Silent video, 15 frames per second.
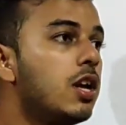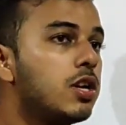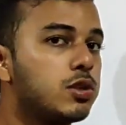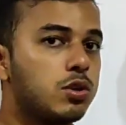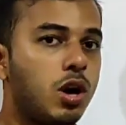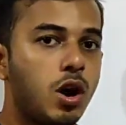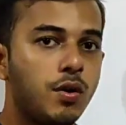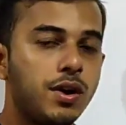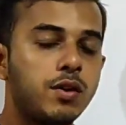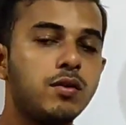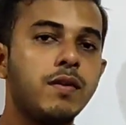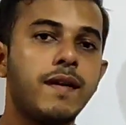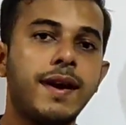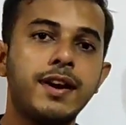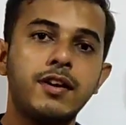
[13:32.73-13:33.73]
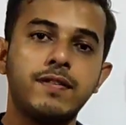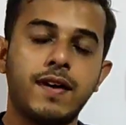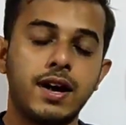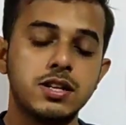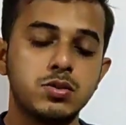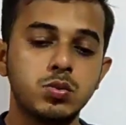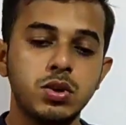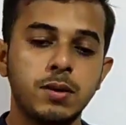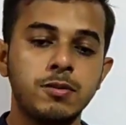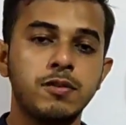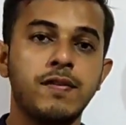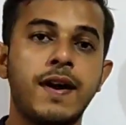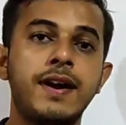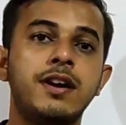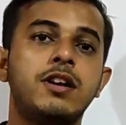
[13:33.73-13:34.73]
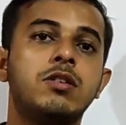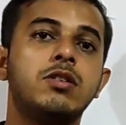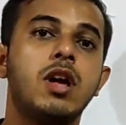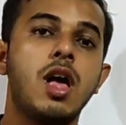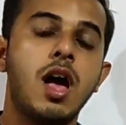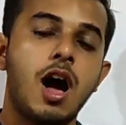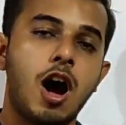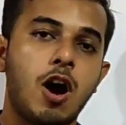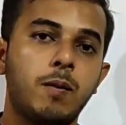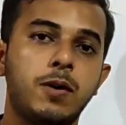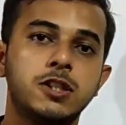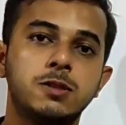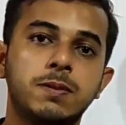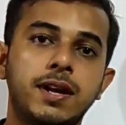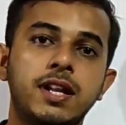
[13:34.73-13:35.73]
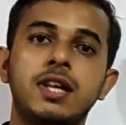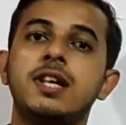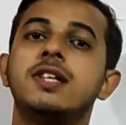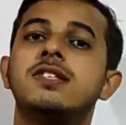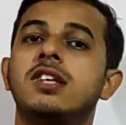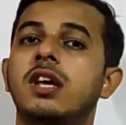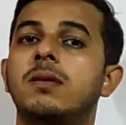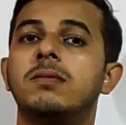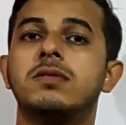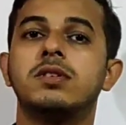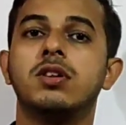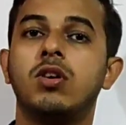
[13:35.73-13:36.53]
So how can we find it? First we have to find out how much money he saves.